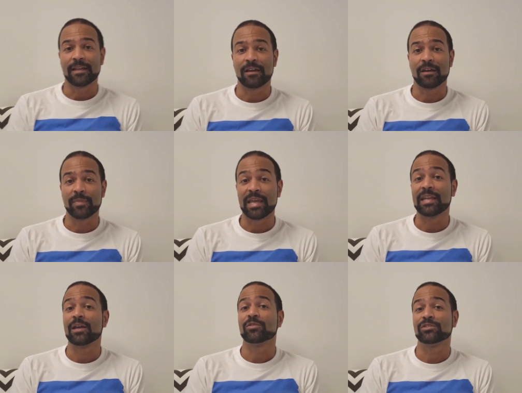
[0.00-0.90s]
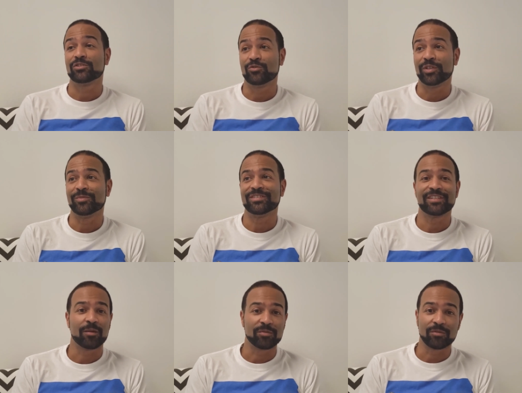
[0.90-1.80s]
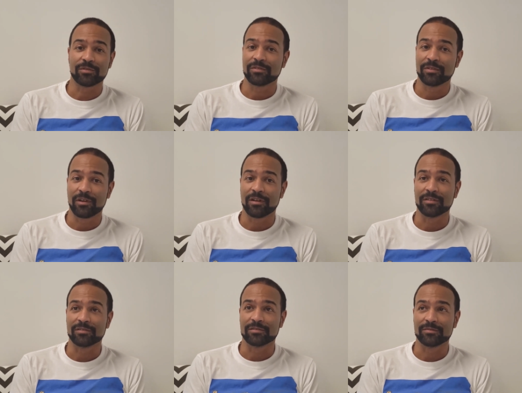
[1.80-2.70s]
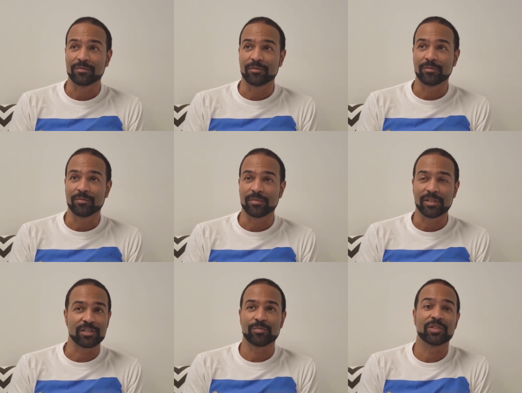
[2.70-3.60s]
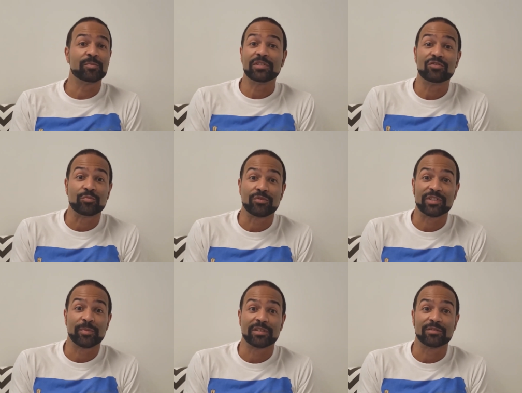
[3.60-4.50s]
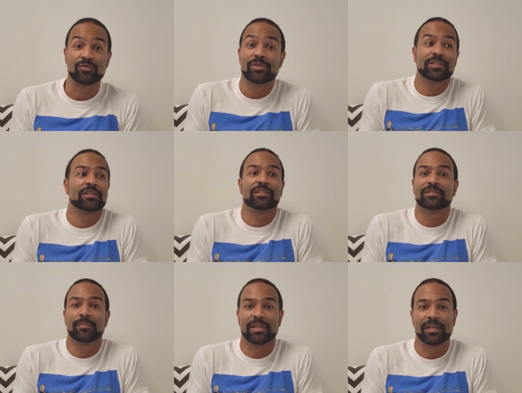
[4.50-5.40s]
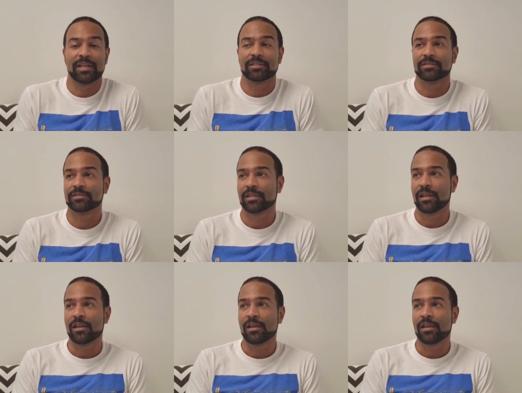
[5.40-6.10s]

Um, and I was extremely skeptical on this must be super expensive. Who gets custom medications?